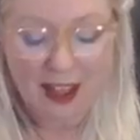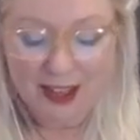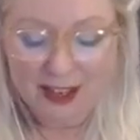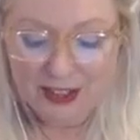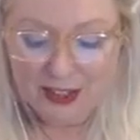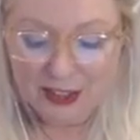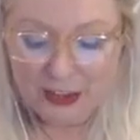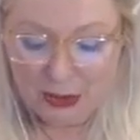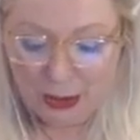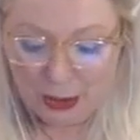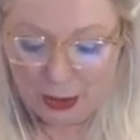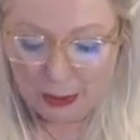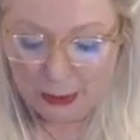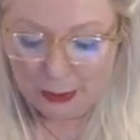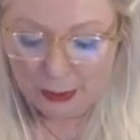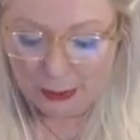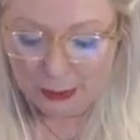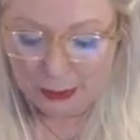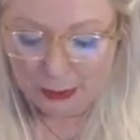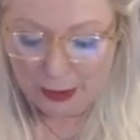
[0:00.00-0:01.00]

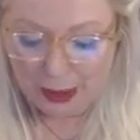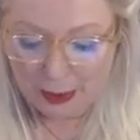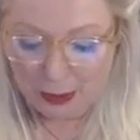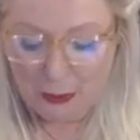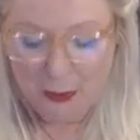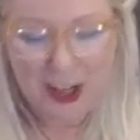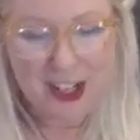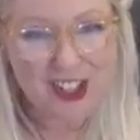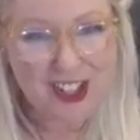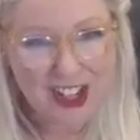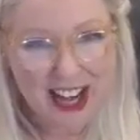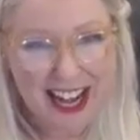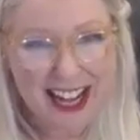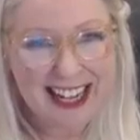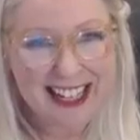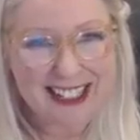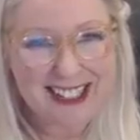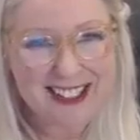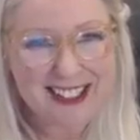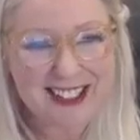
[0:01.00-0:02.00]
So like what
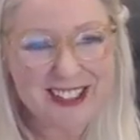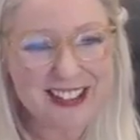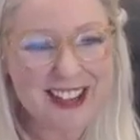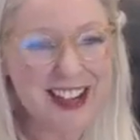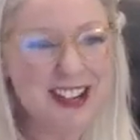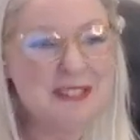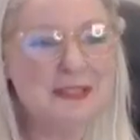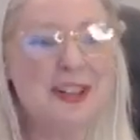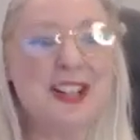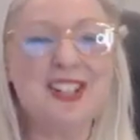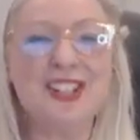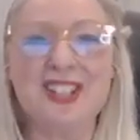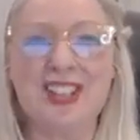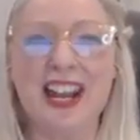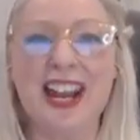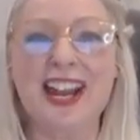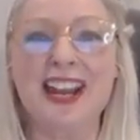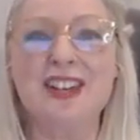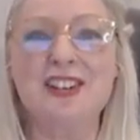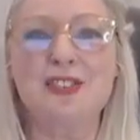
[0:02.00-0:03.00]
changed, right? What
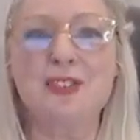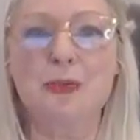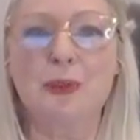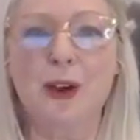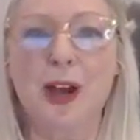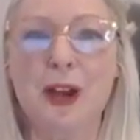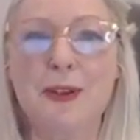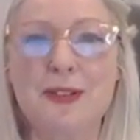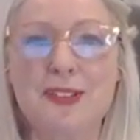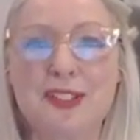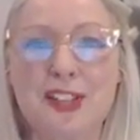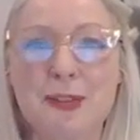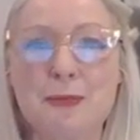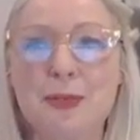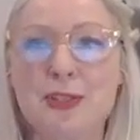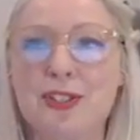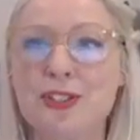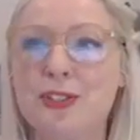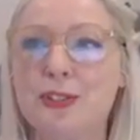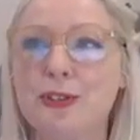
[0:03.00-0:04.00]
changed where I was
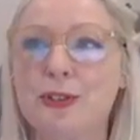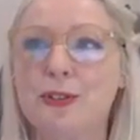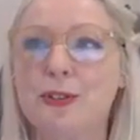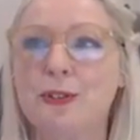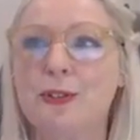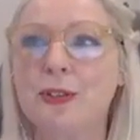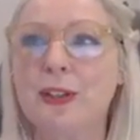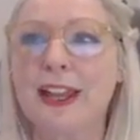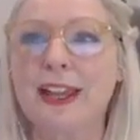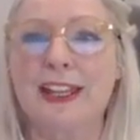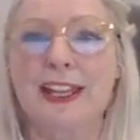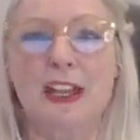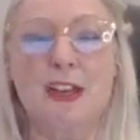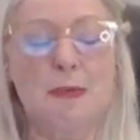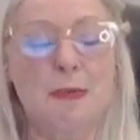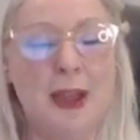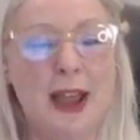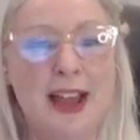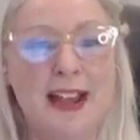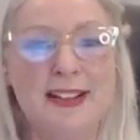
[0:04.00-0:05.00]
able to like
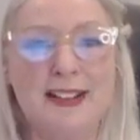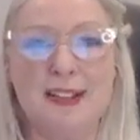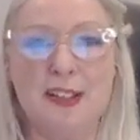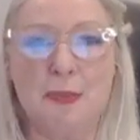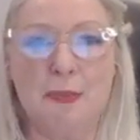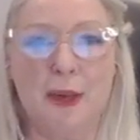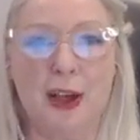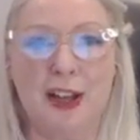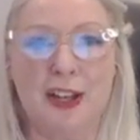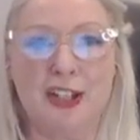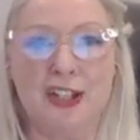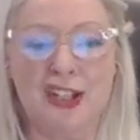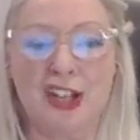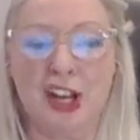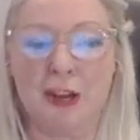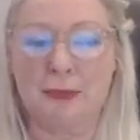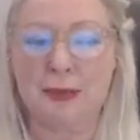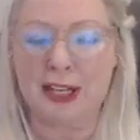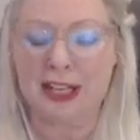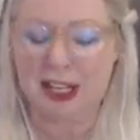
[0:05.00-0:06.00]
get past the body
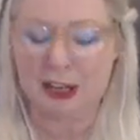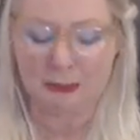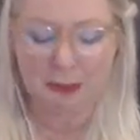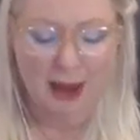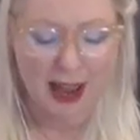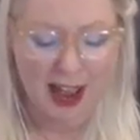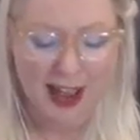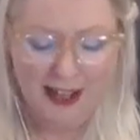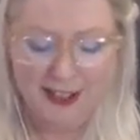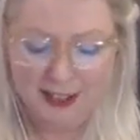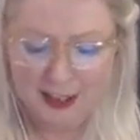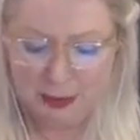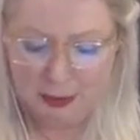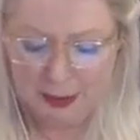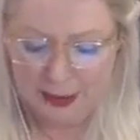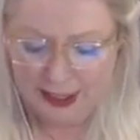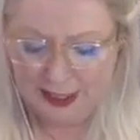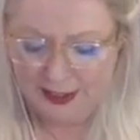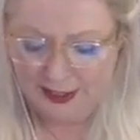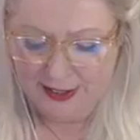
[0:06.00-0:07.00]
shaming, get past the
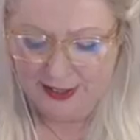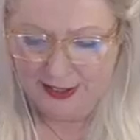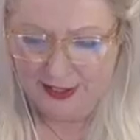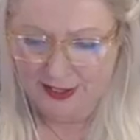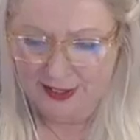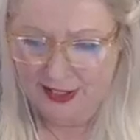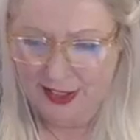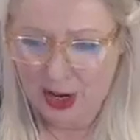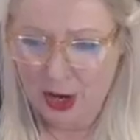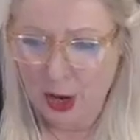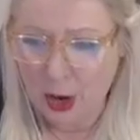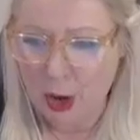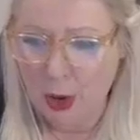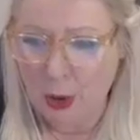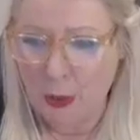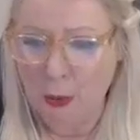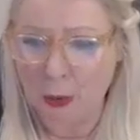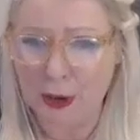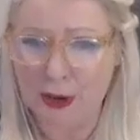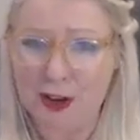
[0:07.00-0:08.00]
places
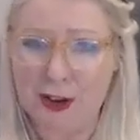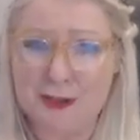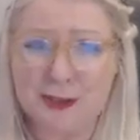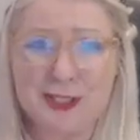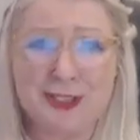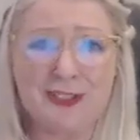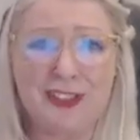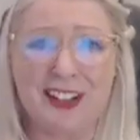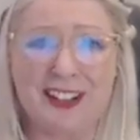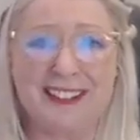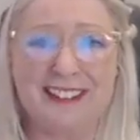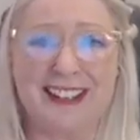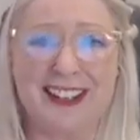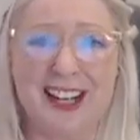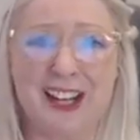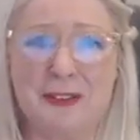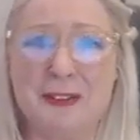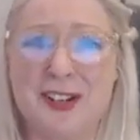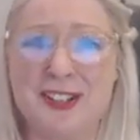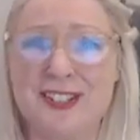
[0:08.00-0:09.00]
where I was feeling that
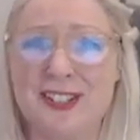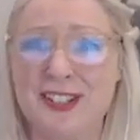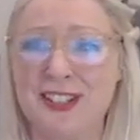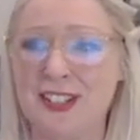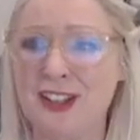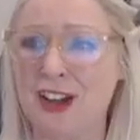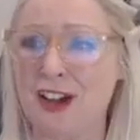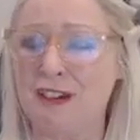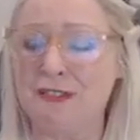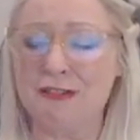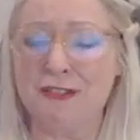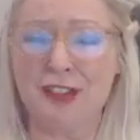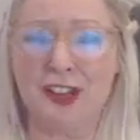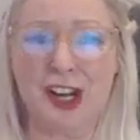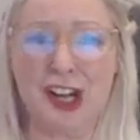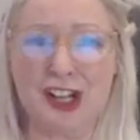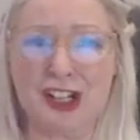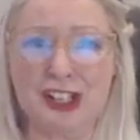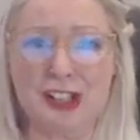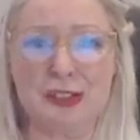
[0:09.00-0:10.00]
I wasn't enough, that
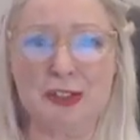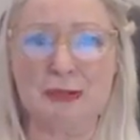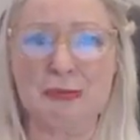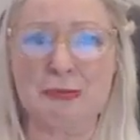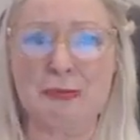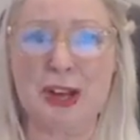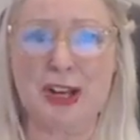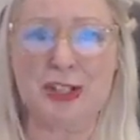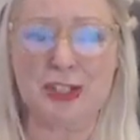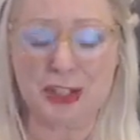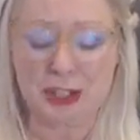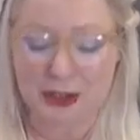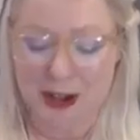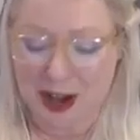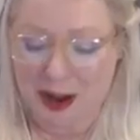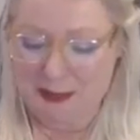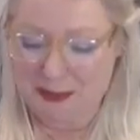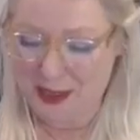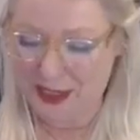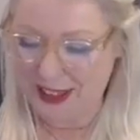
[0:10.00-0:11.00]
I didn't measure
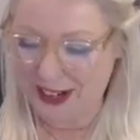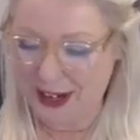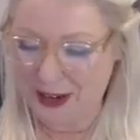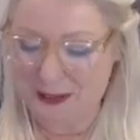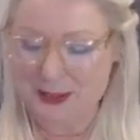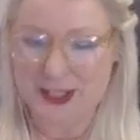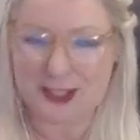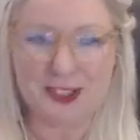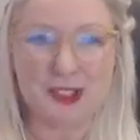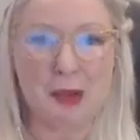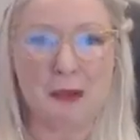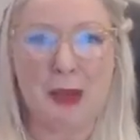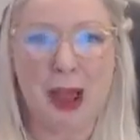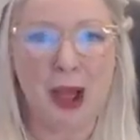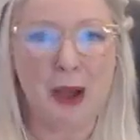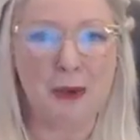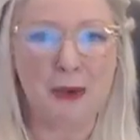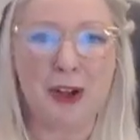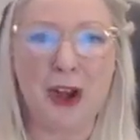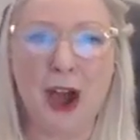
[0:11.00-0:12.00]
up, that I was
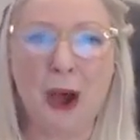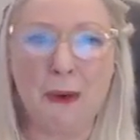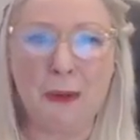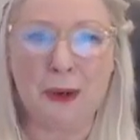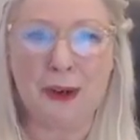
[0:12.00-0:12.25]
somehow not